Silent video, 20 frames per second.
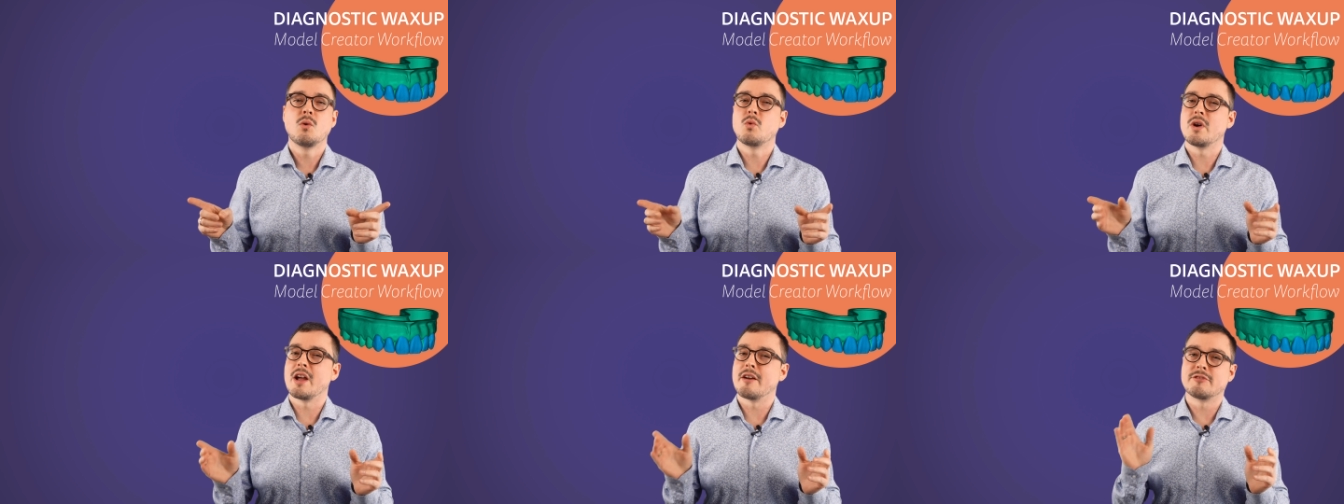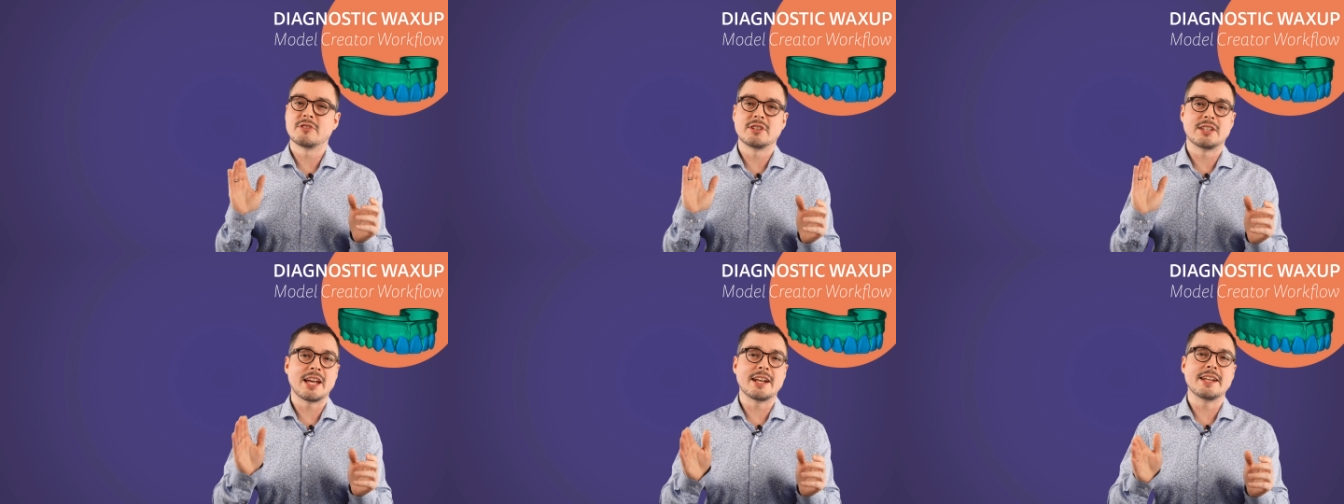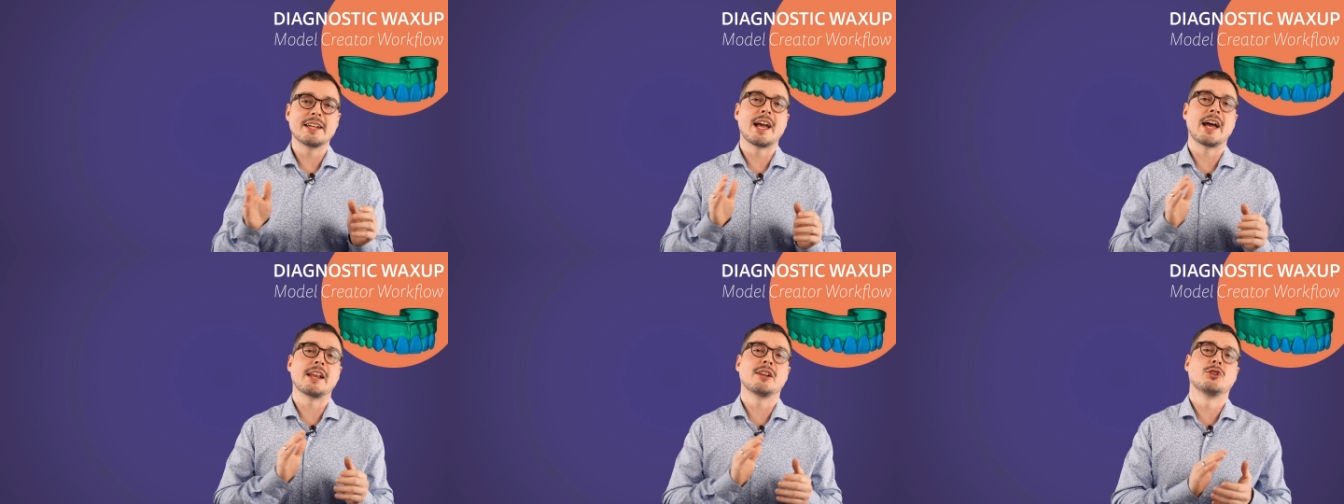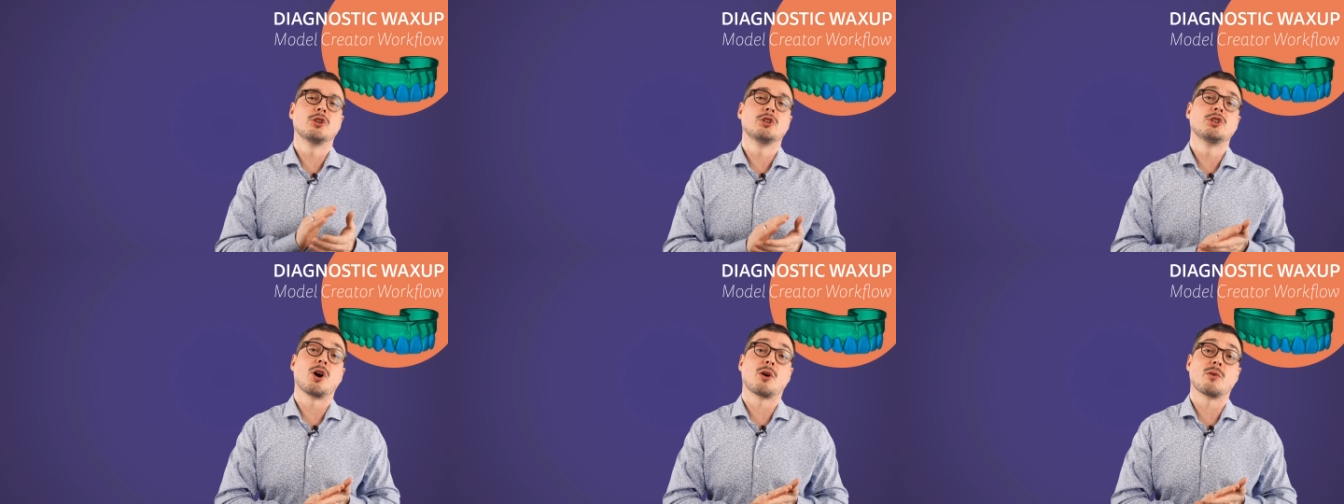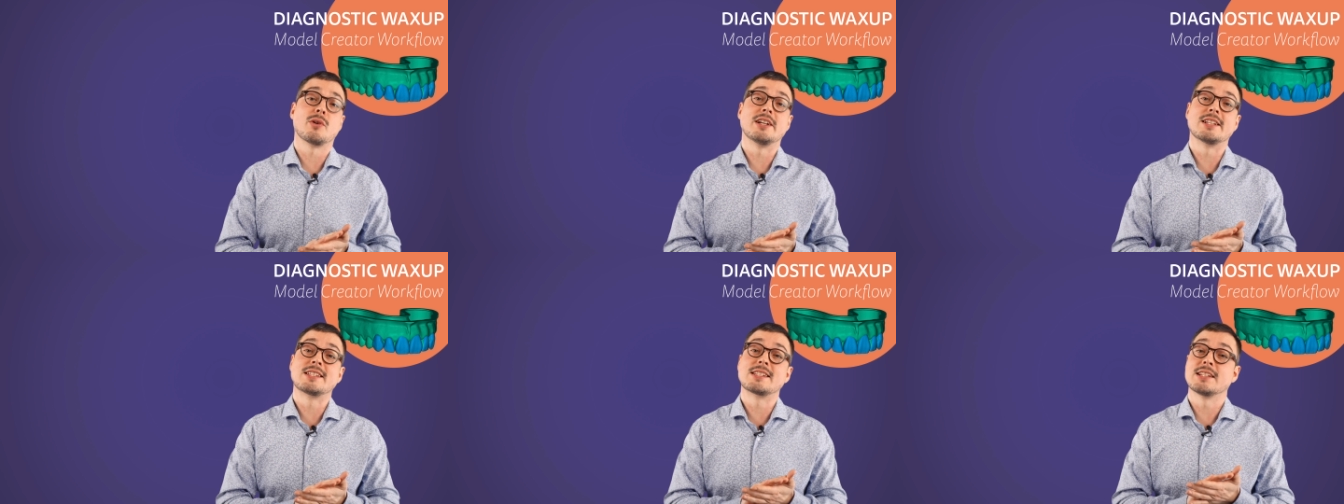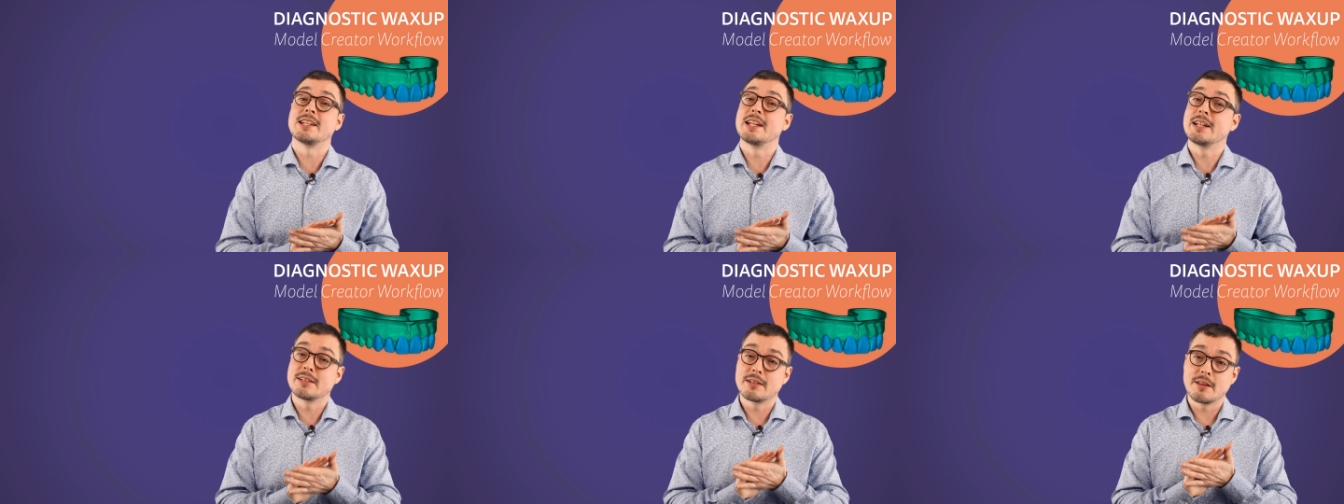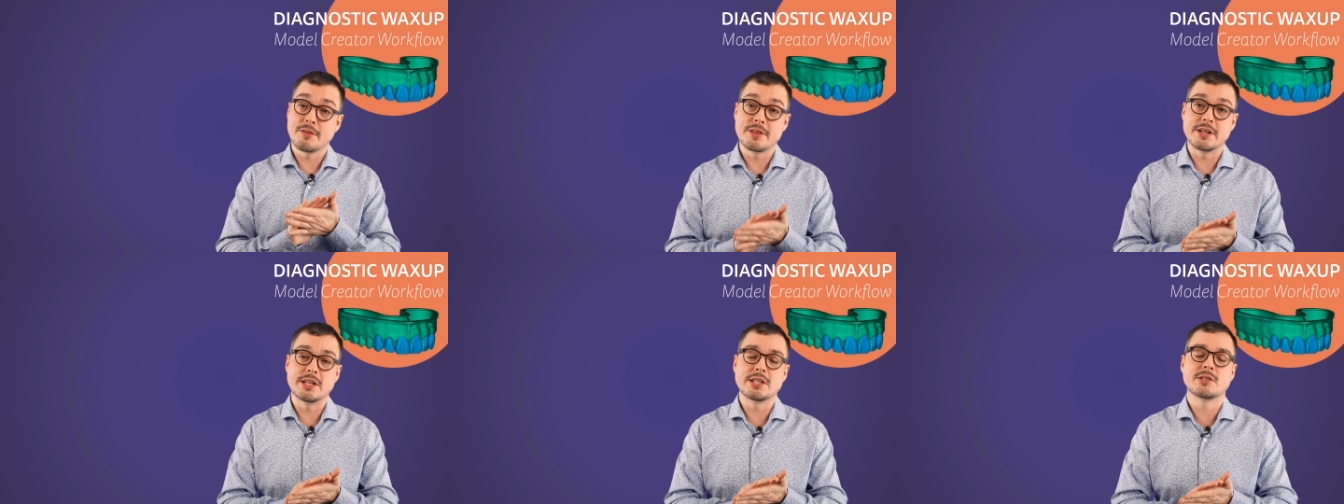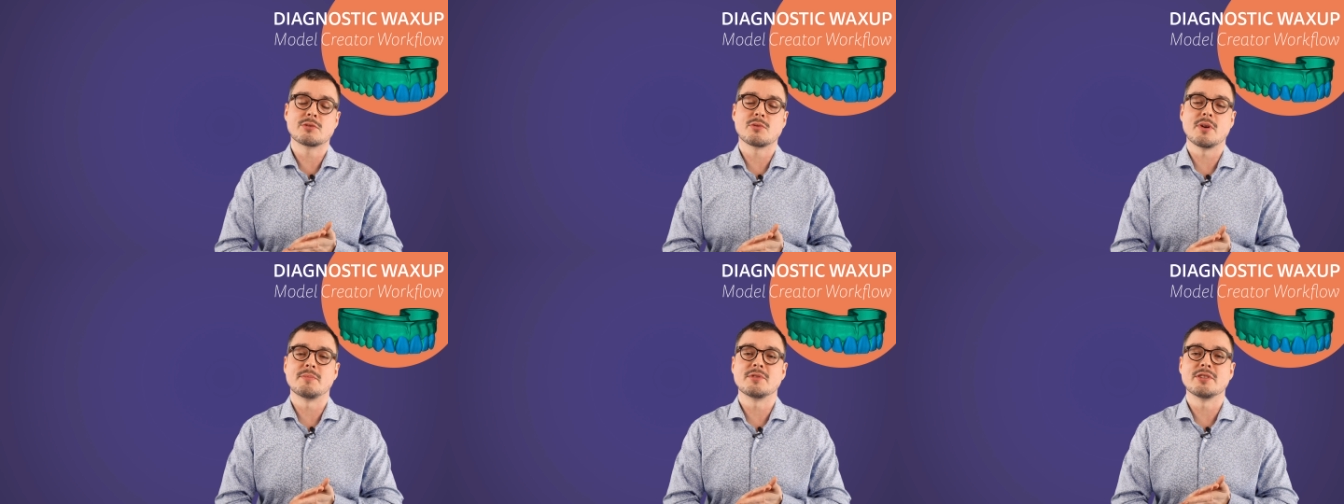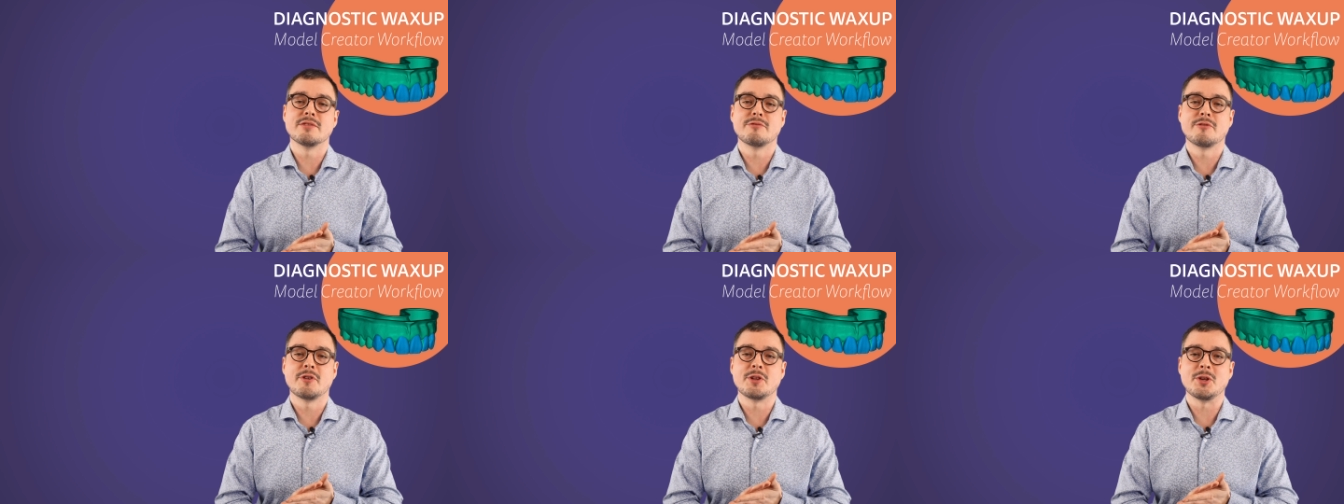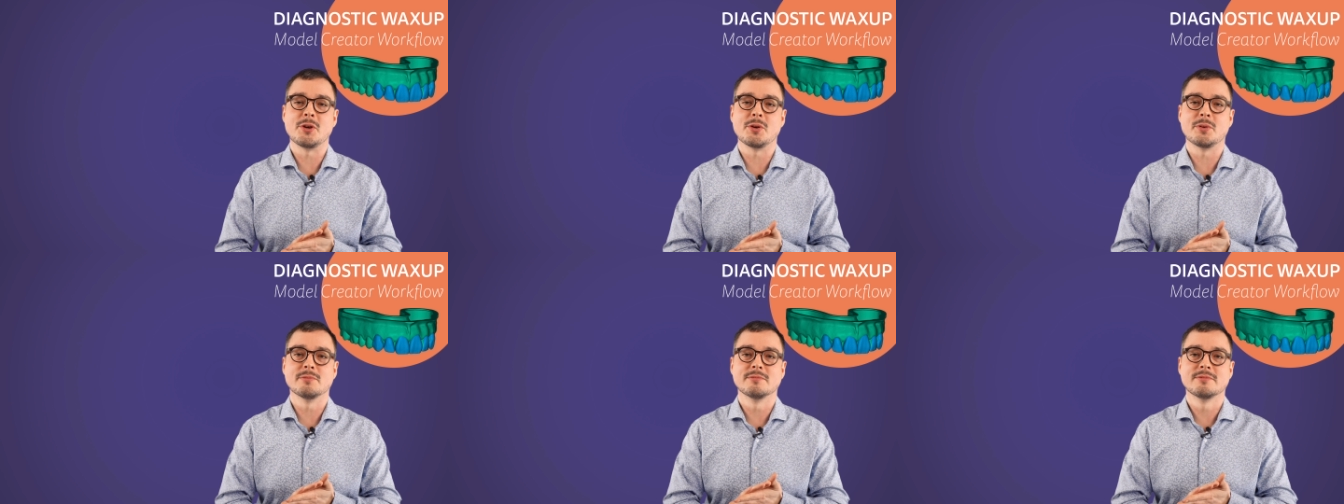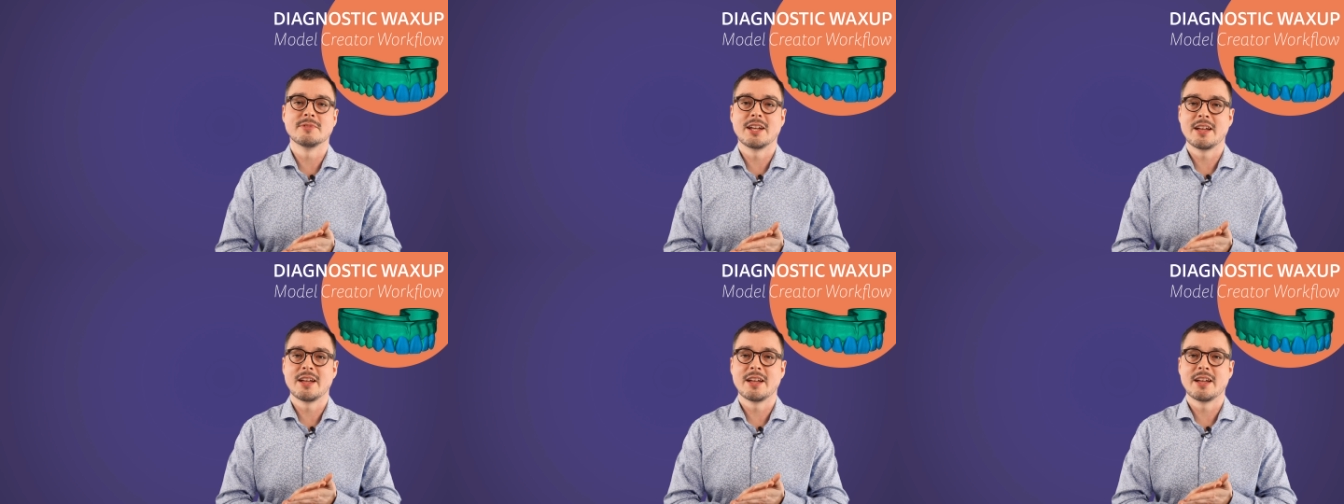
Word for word: we have dedicated tutorials linked in the description for you.